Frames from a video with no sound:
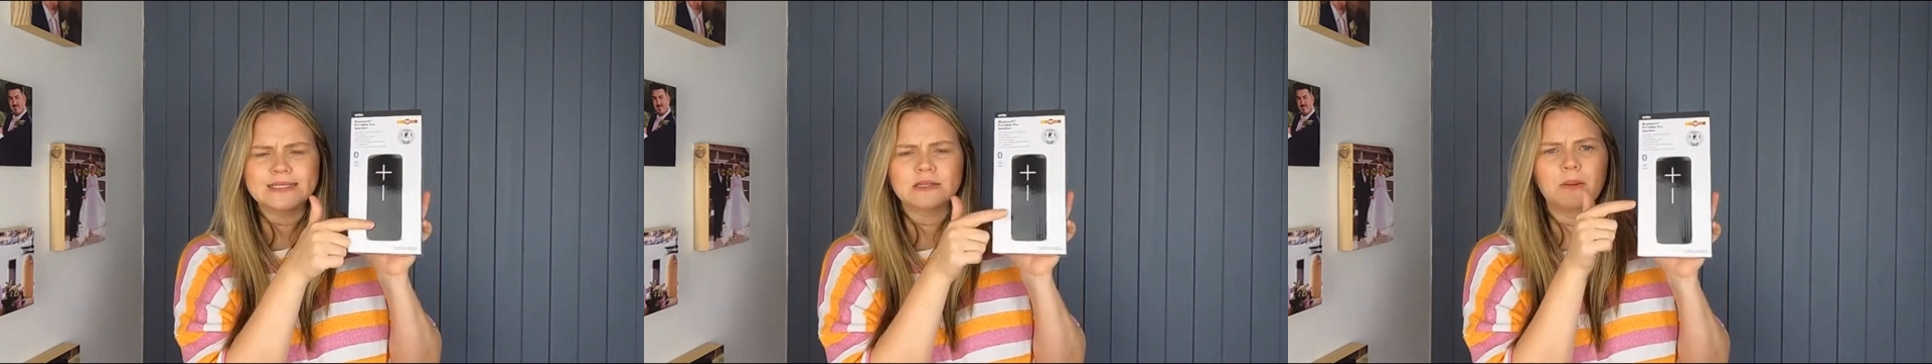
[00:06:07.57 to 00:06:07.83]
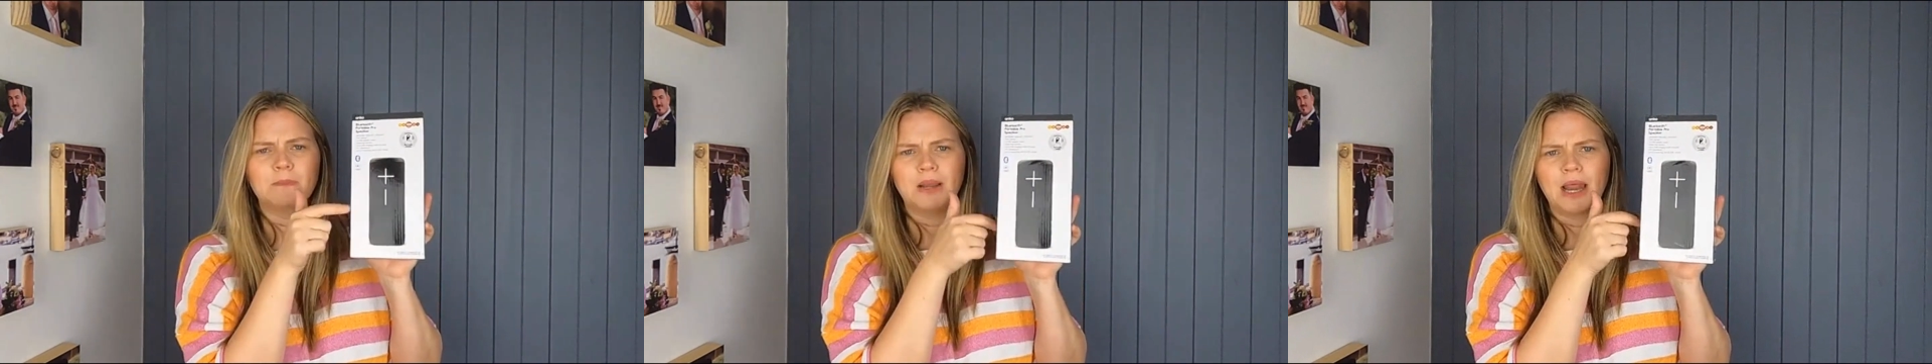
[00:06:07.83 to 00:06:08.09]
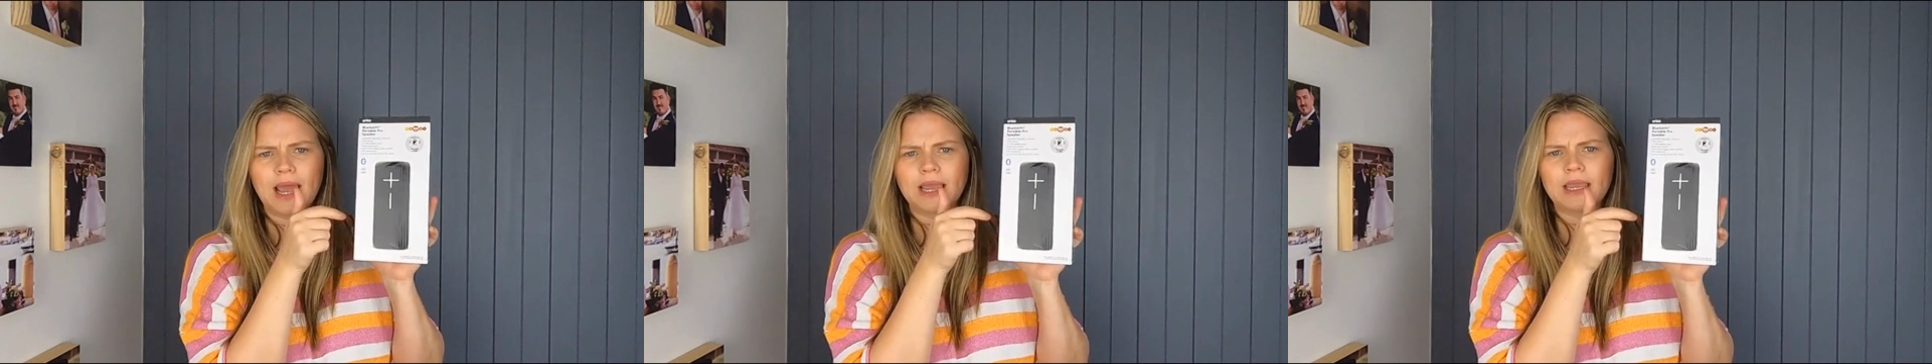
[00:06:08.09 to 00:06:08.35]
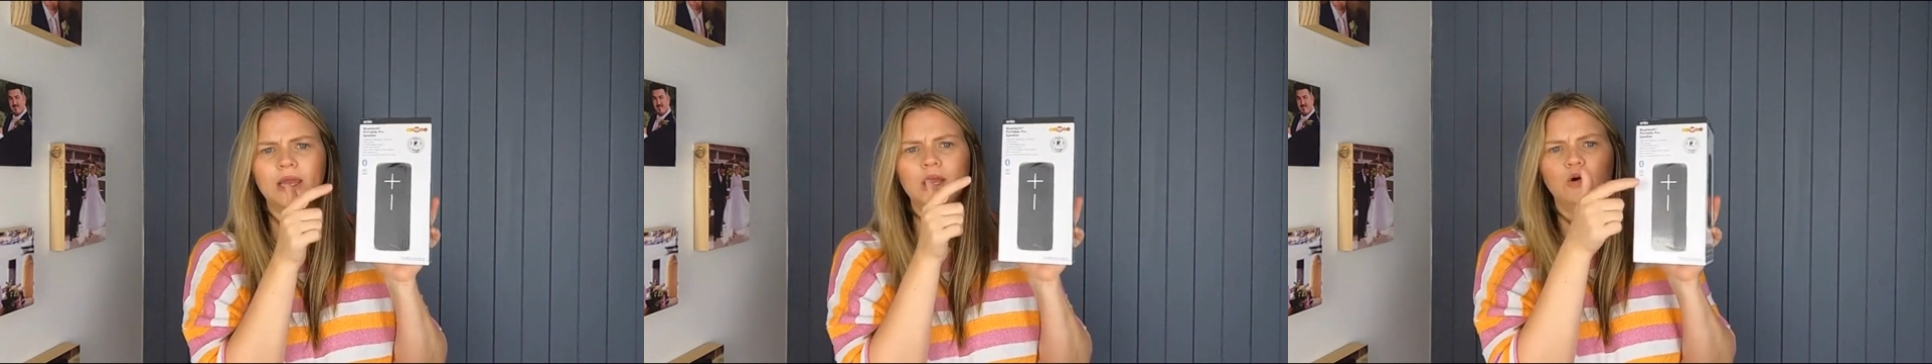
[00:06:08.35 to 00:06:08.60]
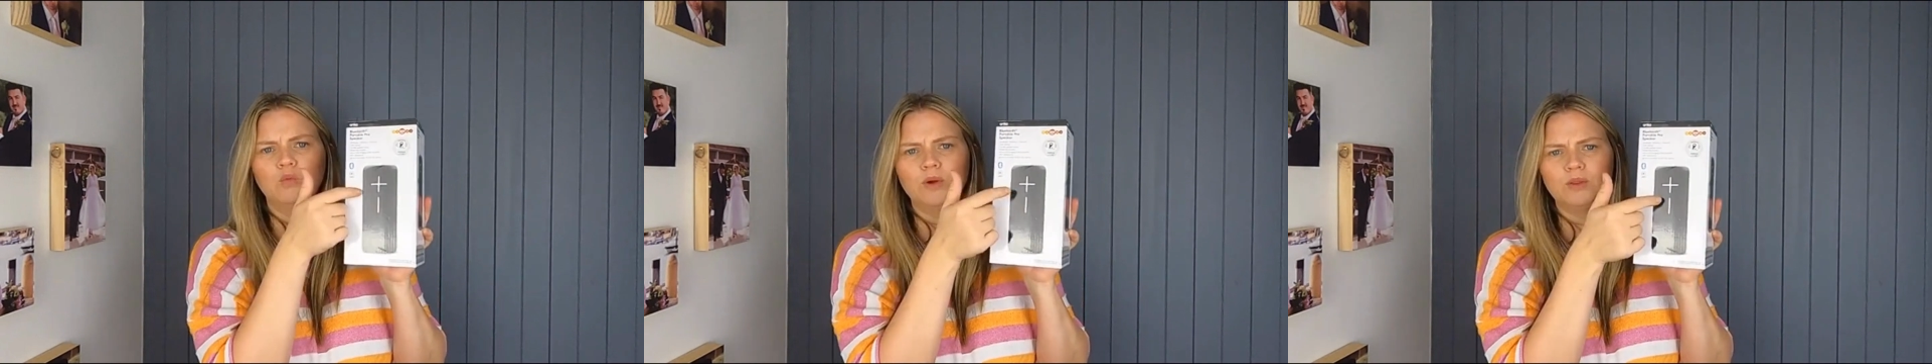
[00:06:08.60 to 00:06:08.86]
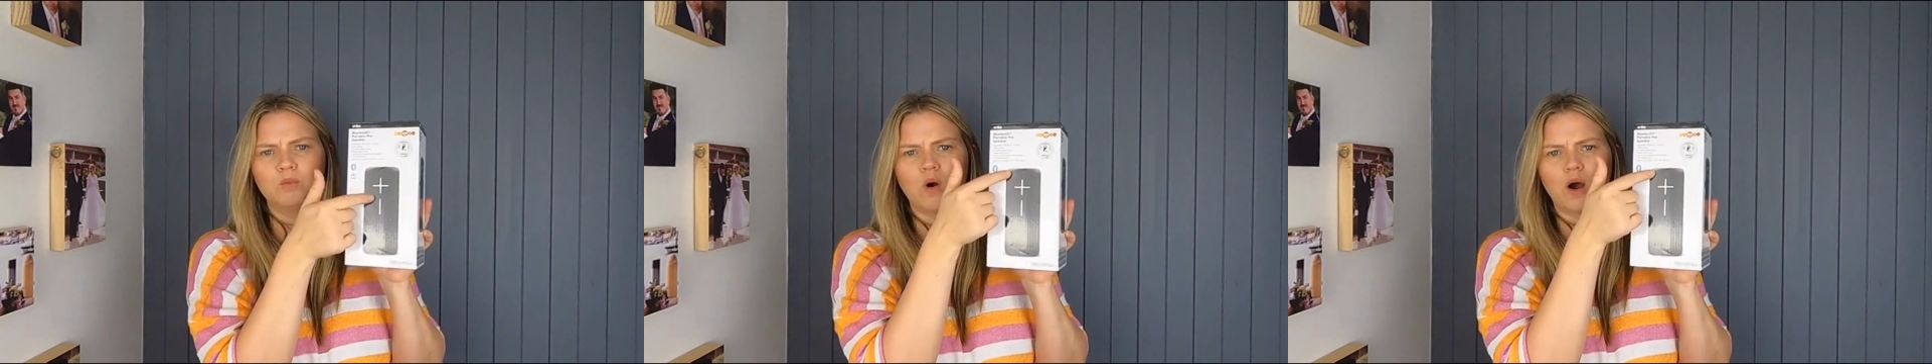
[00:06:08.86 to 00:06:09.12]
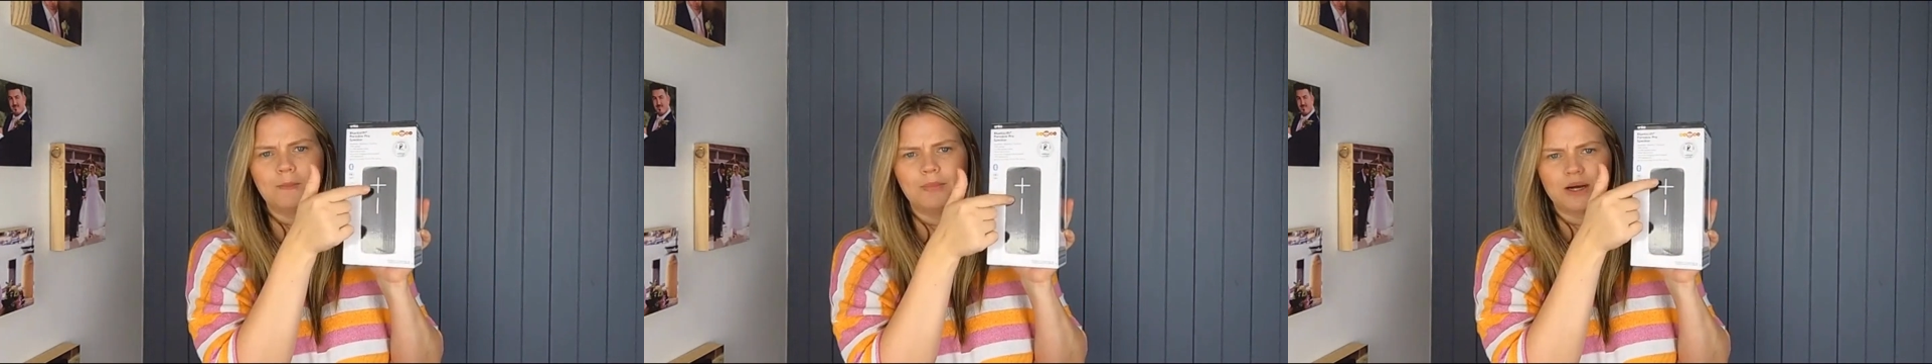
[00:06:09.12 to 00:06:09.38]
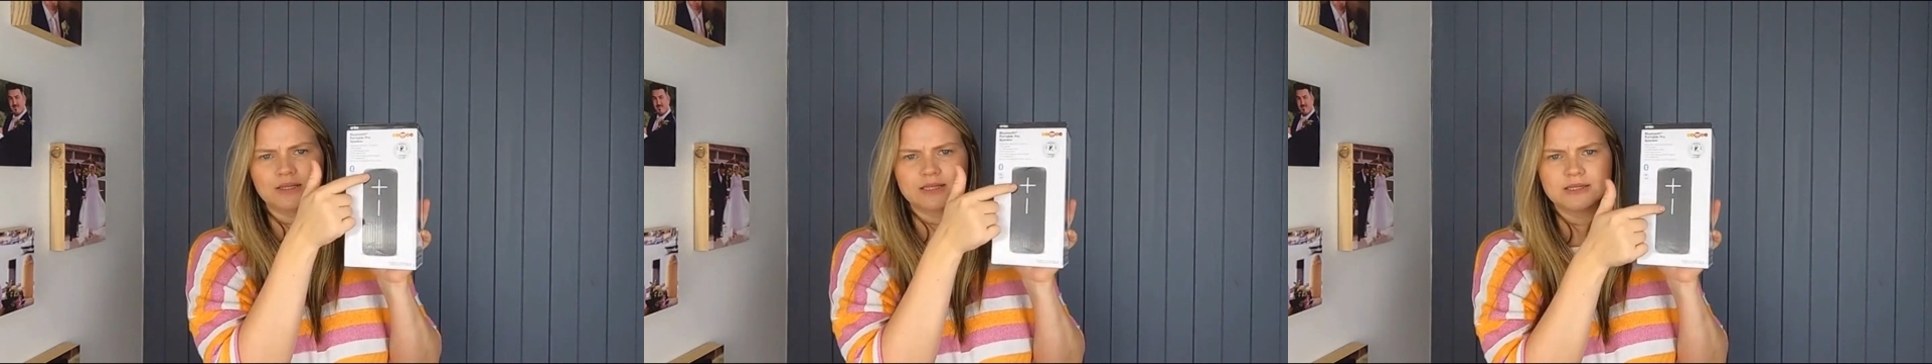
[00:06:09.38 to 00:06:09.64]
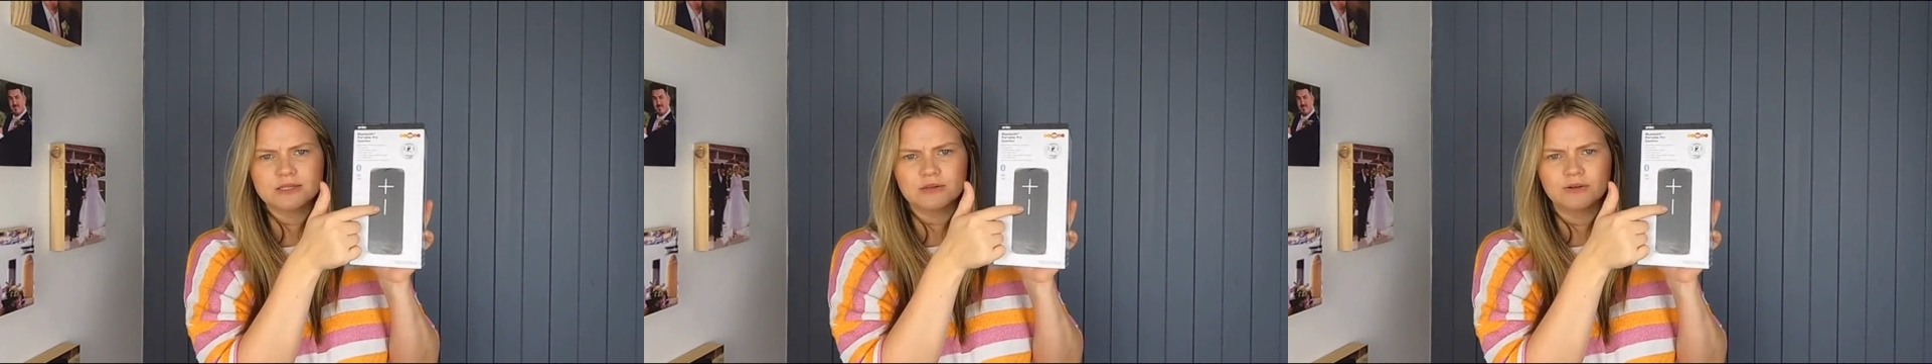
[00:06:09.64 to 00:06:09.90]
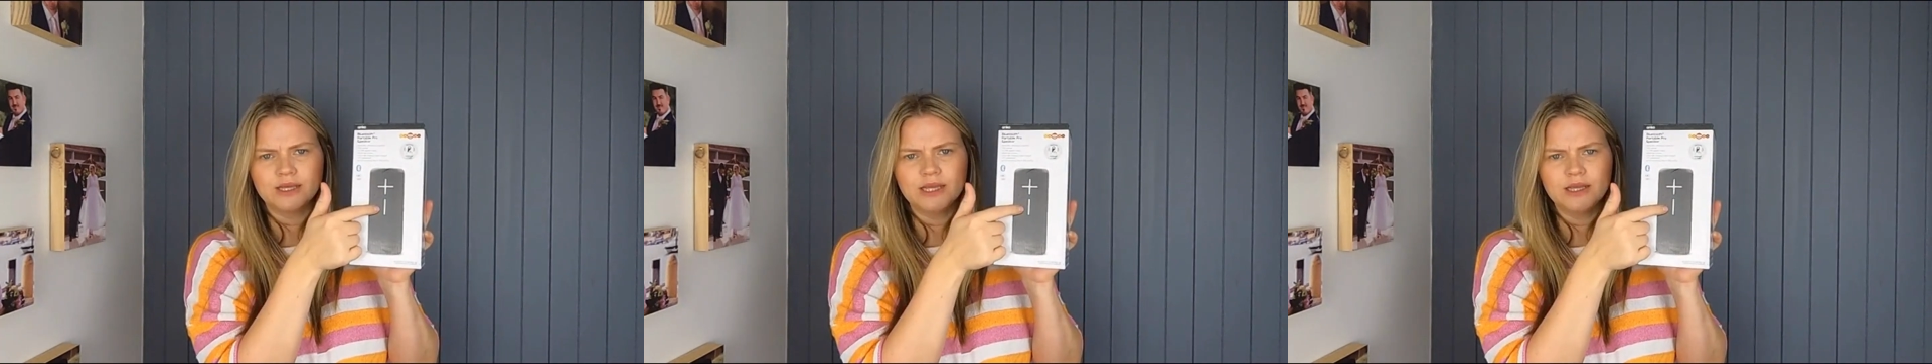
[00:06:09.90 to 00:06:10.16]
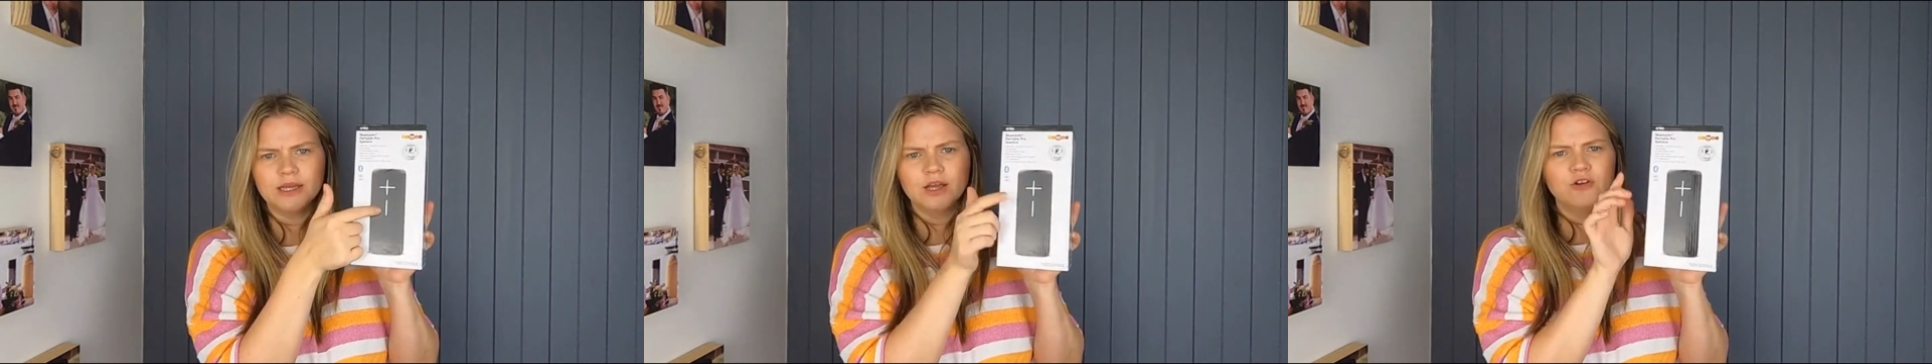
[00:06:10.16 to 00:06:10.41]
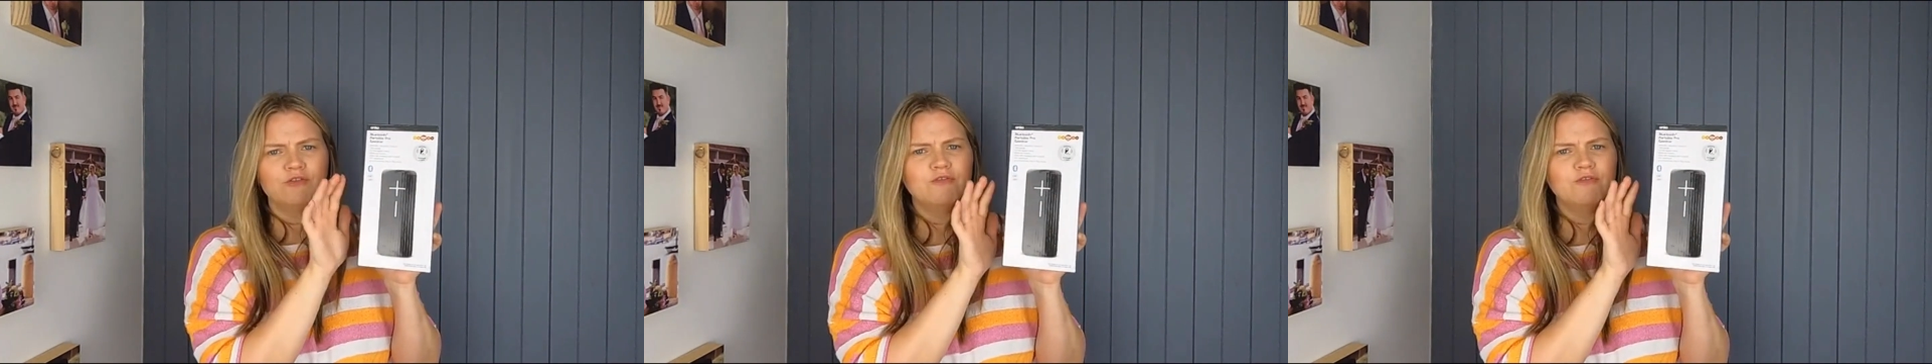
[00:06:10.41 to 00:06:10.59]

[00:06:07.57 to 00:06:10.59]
It's like black with white buttons on it.